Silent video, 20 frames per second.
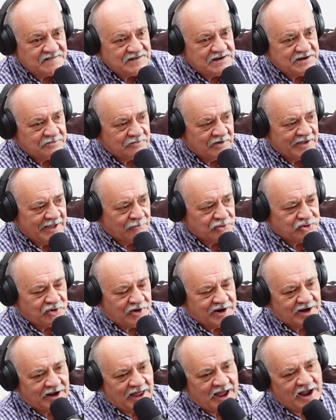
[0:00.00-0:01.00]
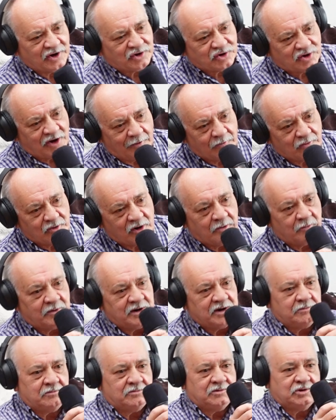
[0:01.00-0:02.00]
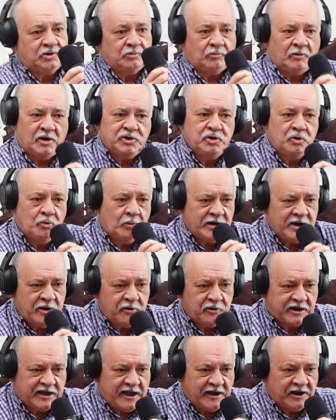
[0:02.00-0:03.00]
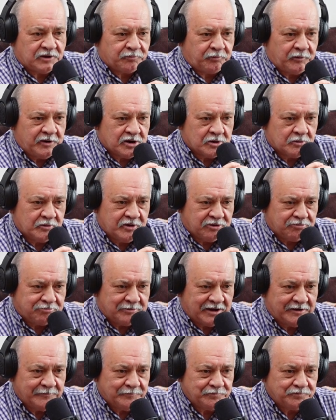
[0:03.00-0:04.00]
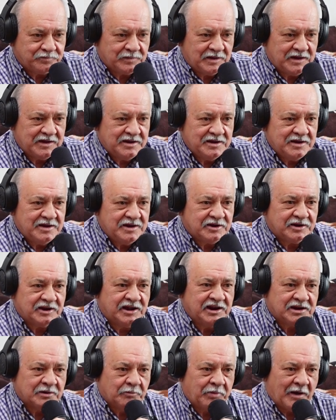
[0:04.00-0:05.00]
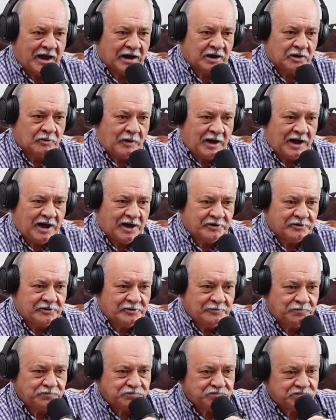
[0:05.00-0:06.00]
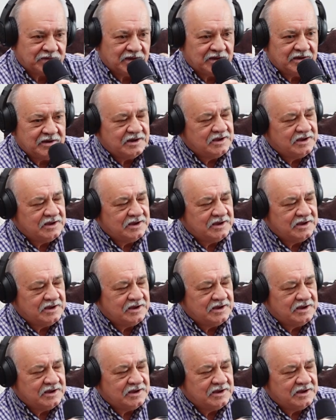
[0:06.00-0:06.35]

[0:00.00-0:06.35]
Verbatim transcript: Well, that was only last summer I went. Yeah. Well, you went at the Key Spear with me to get a bottle of water. Yeah.